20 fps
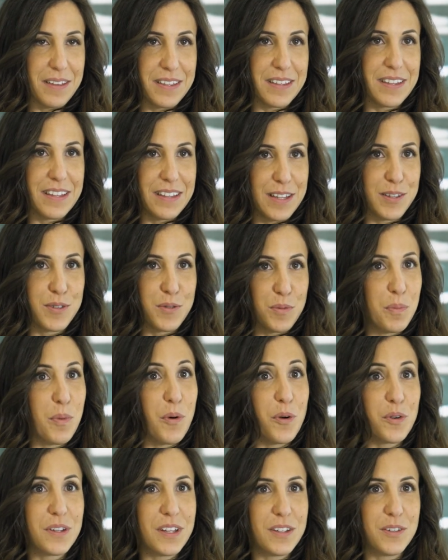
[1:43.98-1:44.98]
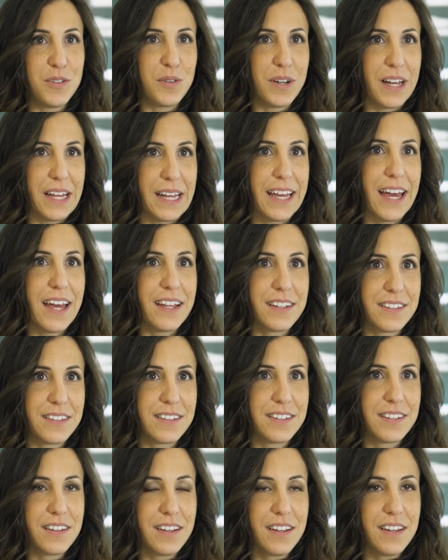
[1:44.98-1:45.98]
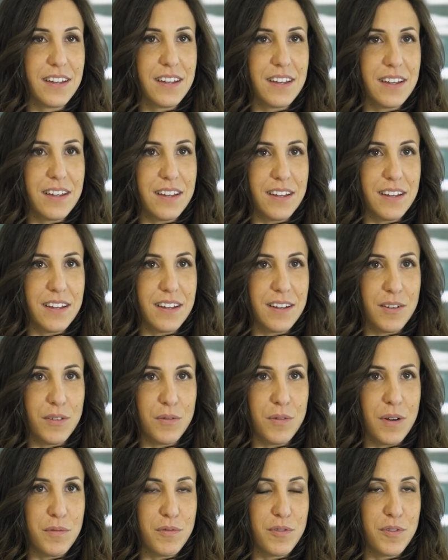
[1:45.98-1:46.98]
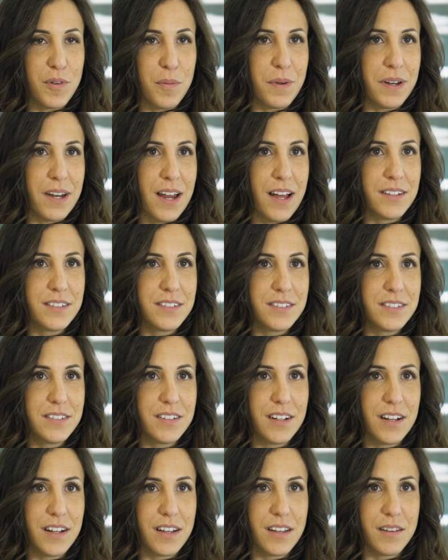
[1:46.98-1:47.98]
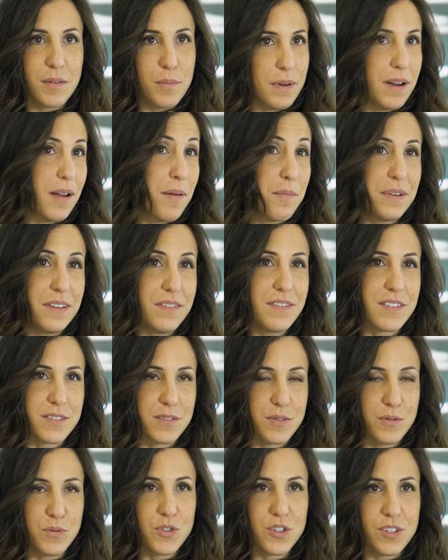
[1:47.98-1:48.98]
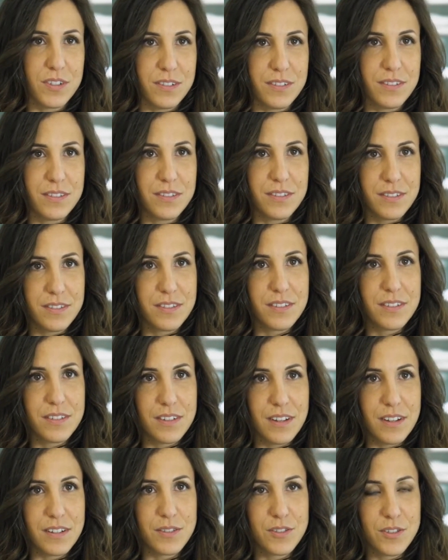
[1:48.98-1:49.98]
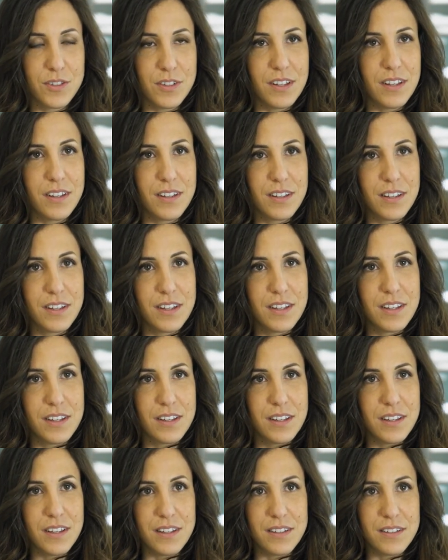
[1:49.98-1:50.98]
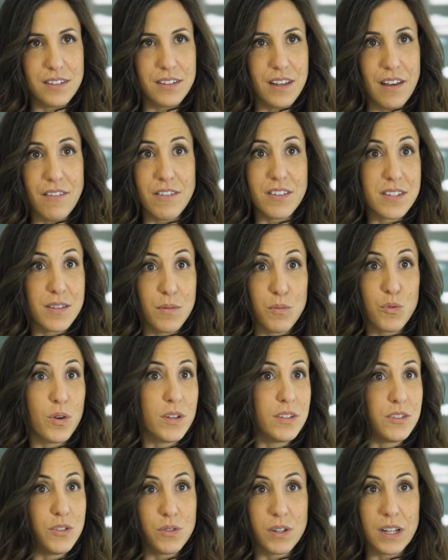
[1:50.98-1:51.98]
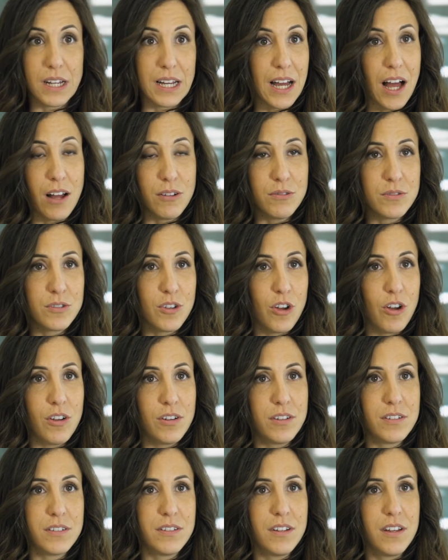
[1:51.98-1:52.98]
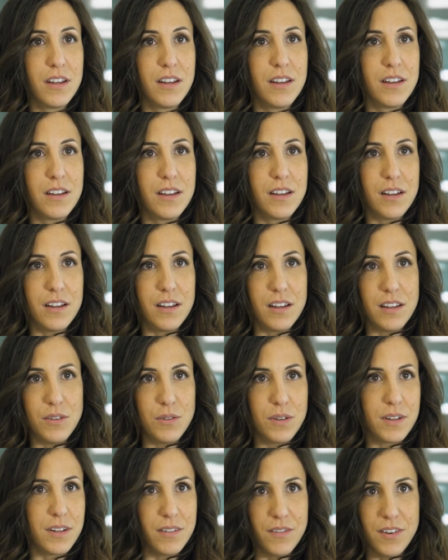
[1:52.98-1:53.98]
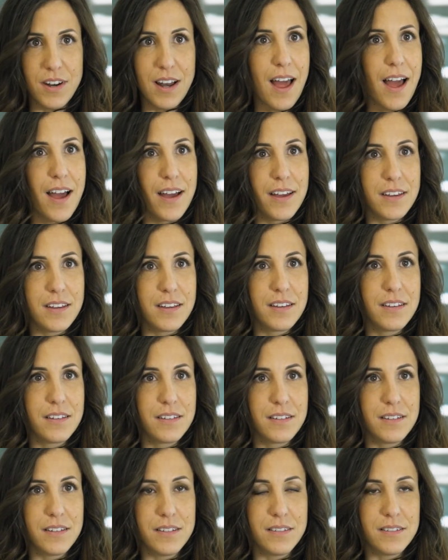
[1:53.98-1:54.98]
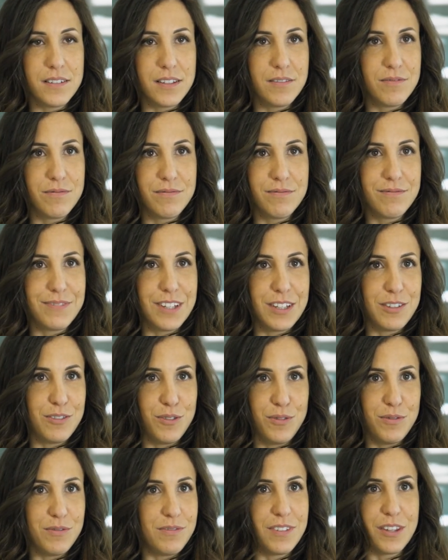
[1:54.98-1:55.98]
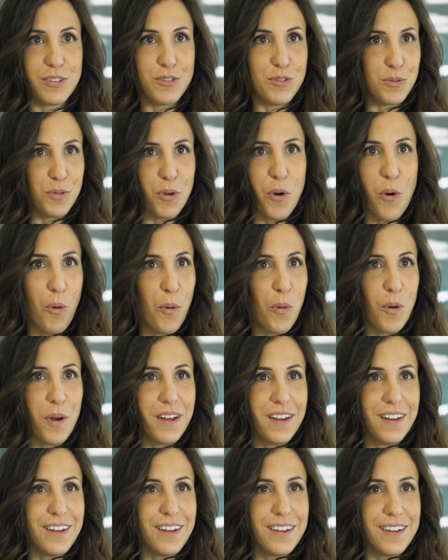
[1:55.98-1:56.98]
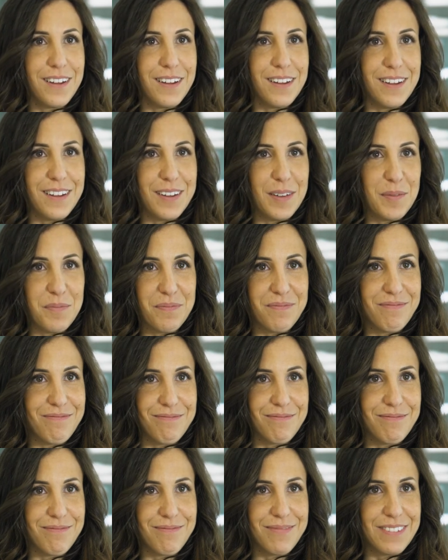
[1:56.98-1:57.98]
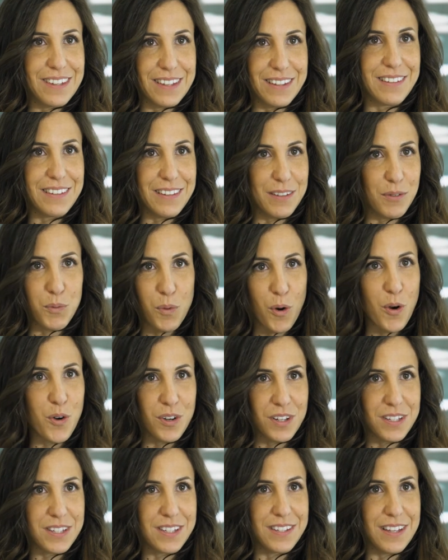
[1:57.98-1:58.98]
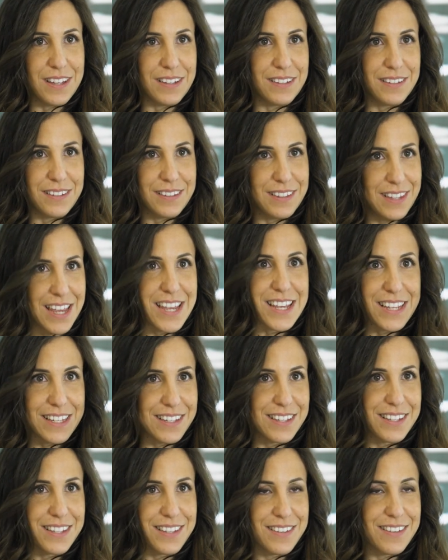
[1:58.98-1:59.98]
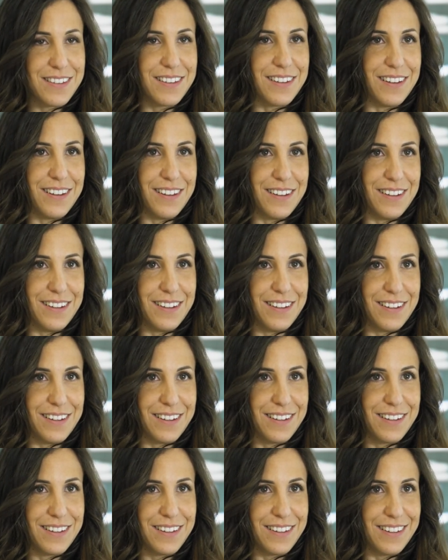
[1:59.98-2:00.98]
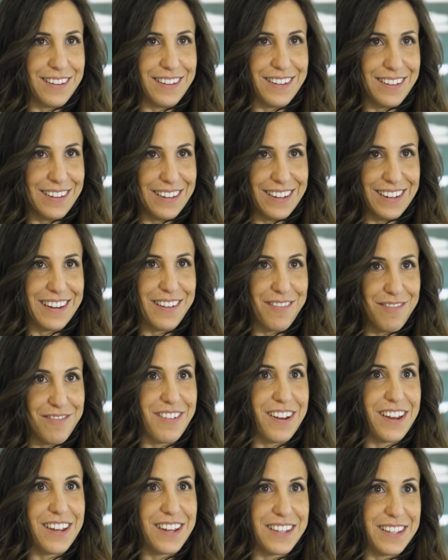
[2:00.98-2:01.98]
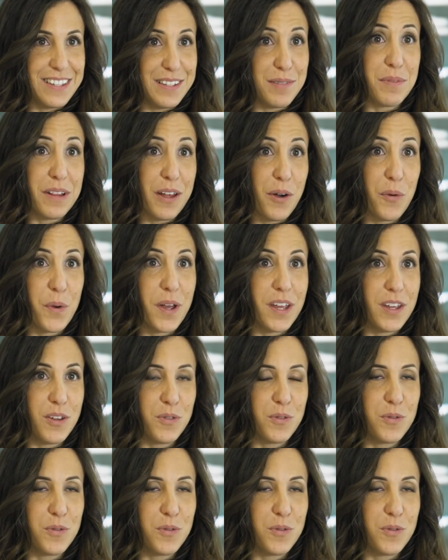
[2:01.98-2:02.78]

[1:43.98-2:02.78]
the, the, support that you can get uh, one from another, I, I believe, is crucial, actually. And having someone you can count on, uh, you can rely uh, that that that you know um, the works and things uh, in a very similar way you